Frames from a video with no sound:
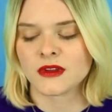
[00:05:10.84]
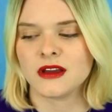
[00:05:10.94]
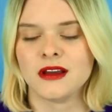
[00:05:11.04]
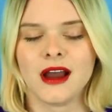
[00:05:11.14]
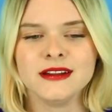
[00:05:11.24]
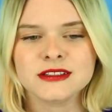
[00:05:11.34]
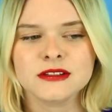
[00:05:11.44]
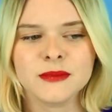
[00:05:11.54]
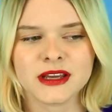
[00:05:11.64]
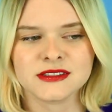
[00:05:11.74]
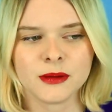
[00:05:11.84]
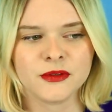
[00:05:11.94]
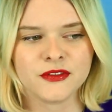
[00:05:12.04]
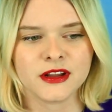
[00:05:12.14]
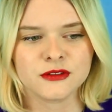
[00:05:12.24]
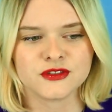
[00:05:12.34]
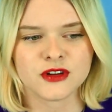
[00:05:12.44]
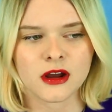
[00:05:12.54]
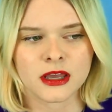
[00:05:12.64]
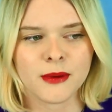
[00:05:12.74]
I need to make a separate video just
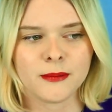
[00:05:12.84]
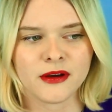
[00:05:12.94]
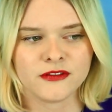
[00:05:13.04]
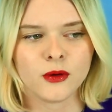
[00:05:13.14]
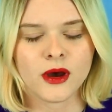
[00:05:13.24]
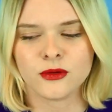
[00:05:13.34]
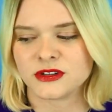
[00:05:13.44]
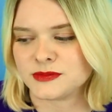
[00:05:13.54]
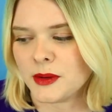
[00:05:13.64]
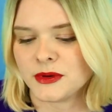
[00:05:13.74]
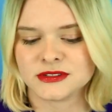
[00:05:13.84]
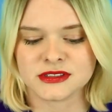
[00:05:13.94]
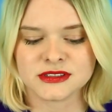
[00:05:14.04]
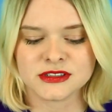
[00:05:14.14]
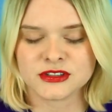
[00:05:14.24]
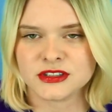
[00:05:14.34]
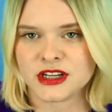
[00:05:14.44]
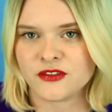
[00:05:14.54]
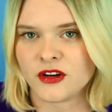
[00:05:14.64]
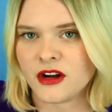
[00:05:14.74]
talking about Buffalo Wild Wings memories because this is going to take
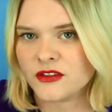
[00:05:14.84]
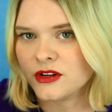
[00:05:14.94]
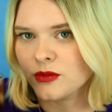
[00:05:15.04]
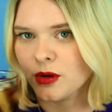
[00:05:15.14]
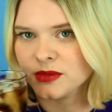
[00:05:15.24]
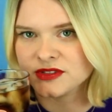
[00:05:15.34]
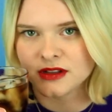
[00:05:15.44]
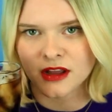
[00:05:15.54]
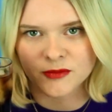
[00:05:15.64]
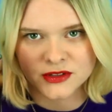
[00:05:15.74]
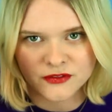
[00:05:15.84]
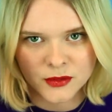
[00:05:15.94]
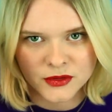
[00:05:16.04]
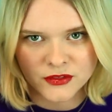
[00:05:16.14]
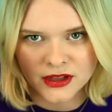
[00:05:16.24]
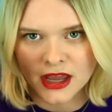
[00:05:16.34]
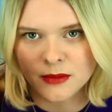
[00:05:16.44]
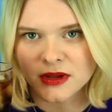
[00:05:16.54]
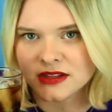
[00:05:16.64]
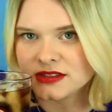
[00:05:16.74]
forever. We're almost at, I've been filming for like 8
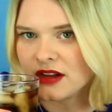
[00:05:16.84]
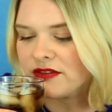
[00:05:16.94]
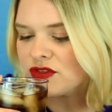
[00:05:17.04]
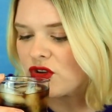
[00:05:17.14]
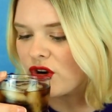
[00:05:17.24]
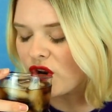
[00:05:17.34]
minutes and I haven't started.